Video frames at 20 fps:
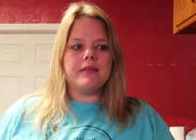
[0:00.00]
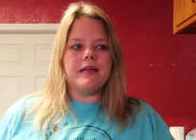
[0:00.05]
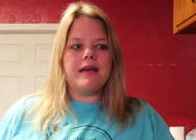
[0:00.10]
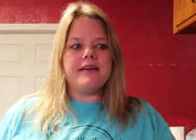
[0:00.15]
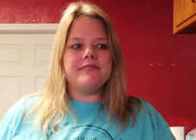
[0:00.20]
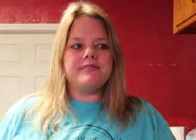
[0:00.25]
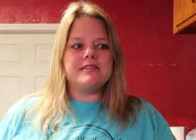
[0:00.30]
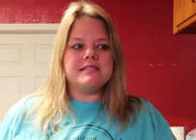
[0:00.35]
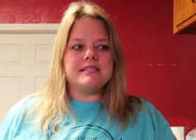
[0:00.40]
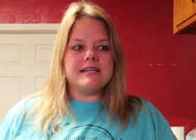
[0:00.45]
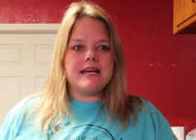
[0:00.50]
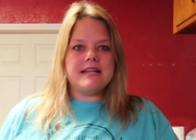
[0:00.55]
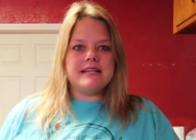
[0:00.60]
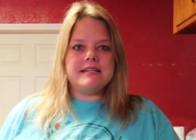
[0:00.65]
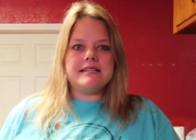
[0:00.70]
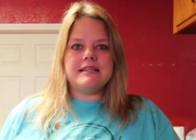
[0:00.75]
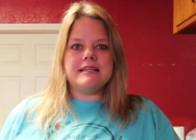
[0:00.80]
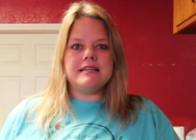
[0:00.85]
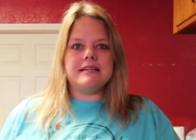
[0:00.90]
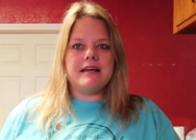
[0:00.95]
I've
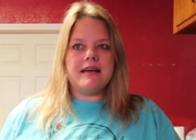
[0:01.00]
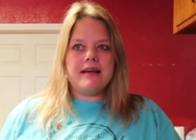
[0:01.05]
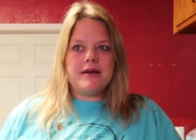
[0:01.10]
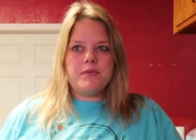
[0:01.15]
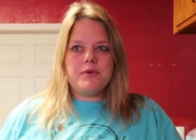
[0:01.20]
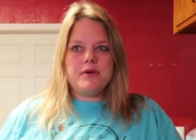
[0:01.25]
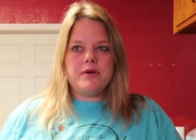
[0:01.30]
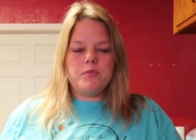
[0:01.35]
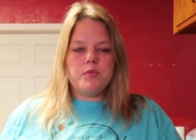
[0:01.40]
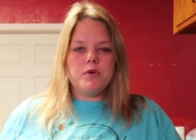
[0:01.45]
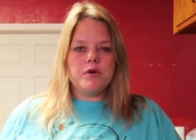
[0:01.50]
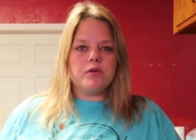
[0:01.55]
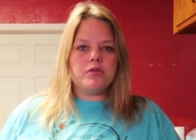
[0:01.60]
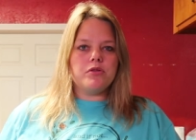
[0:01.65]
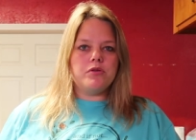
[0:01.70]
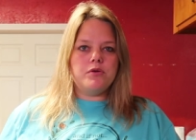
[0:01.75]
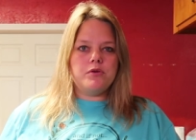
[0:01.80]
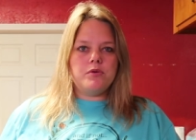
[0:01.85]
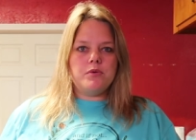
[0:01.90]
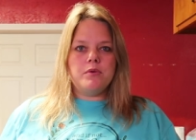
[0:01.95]
decided I want to
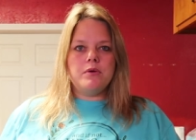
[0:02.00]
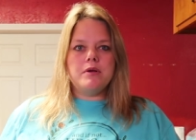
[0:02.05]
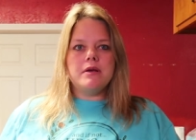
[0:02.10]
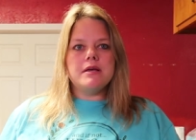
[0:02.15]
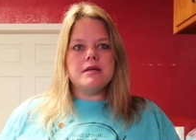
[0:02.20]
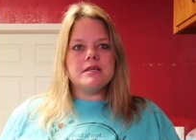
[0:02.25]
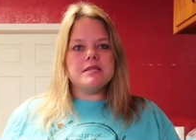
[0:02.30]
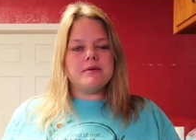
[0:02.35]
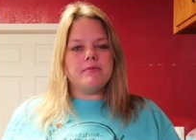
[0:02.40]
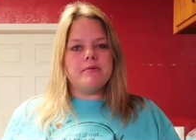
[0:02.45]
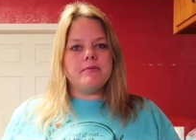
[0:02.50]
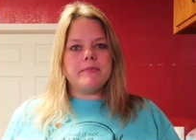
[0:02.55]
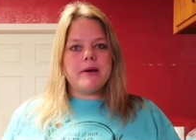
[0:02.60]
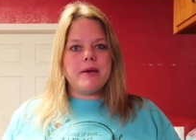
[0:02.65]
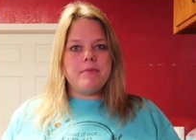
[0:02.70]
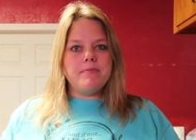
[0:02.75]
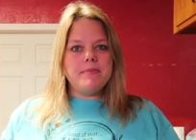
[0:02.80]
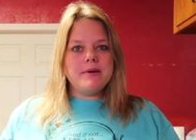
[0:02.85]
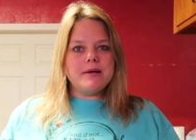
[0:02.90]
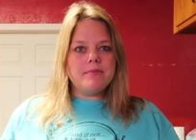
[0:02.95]
work through some of
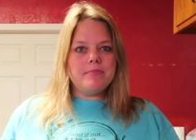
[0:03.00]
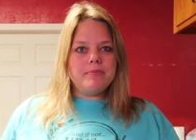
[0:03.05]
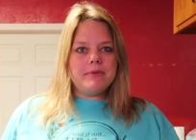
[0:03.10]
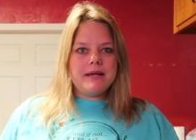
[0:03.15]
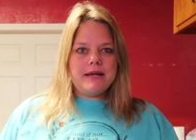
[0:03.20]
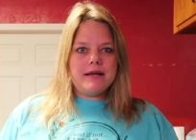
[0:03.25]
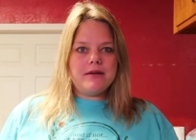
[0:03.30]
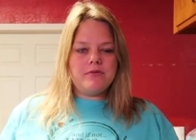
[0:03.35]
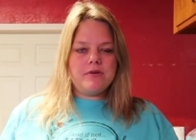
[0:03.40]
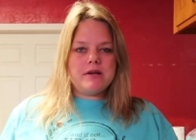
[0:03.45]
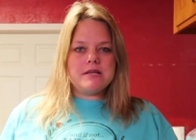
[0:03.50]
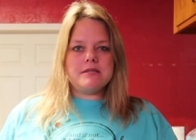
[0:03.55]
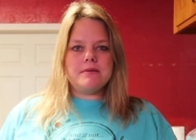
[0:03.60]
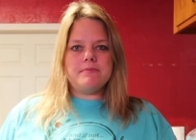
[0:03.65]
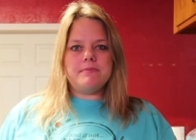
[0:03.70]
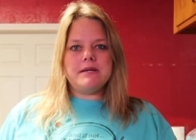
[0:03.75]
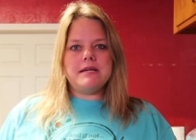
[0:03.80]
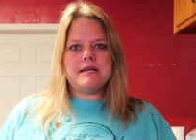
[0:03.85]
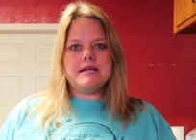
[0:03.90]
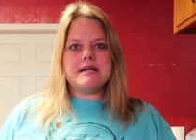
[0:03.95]
my meal plan
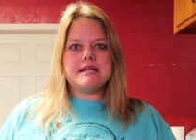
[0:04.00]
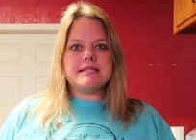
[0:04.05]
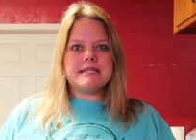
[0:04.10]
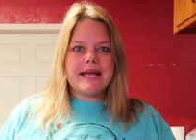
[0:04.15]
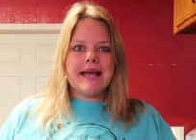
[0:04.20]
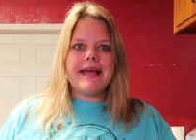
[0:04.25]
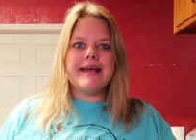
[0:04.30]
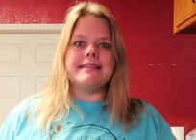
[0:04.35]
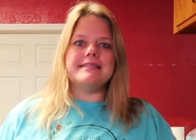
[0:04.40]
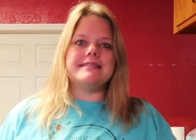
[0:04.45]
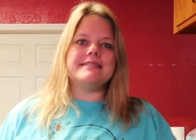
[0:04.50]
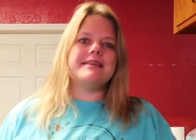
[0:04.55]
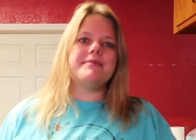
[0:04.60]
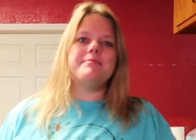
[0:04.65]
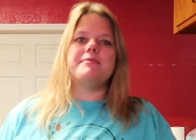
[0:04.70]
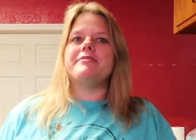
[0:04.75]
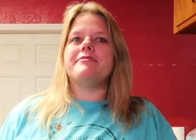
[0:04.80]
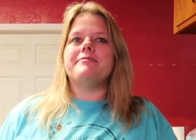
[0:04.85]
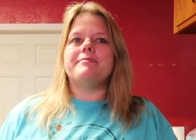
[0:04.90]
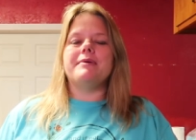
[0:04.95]
recipes and
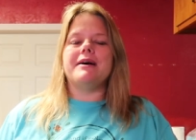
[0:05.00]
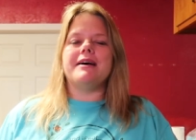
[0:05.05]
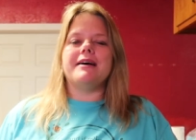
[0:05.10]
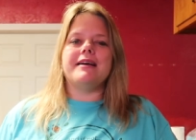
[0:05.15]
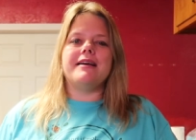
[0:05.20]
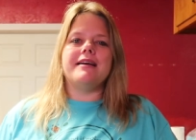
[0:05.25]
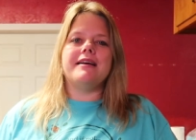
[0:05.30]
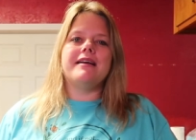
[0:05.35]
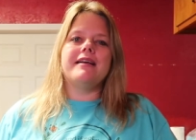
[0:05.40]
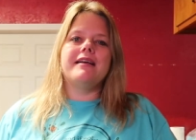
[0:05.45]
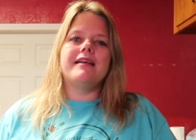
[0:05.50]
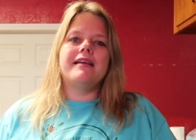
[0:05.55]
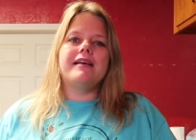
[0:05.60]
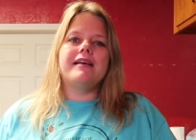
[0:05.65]
some of my